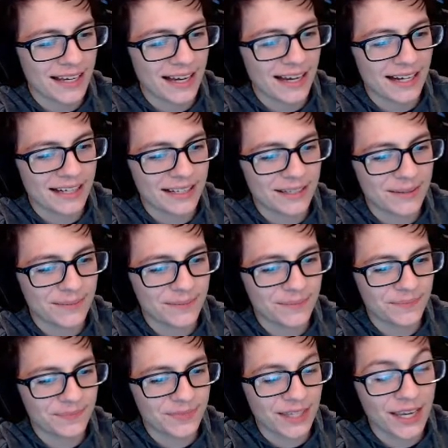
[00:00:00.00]

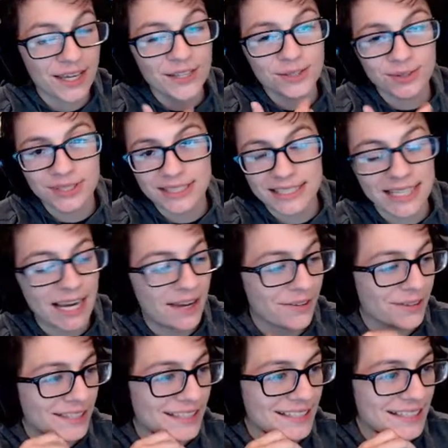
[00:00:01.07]
um so we're gonna see how
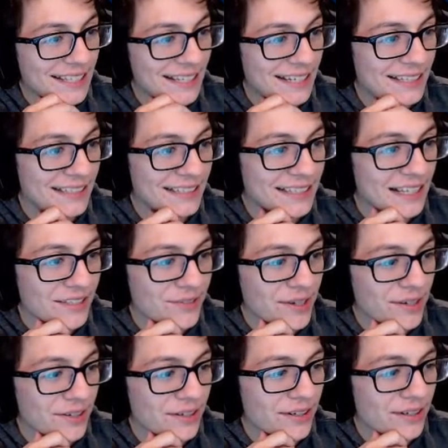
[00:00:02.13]
this uh this ice
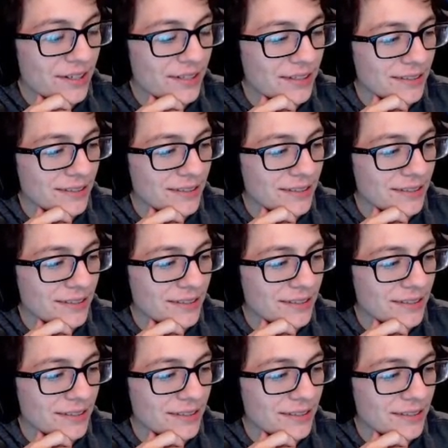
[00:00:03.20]
rider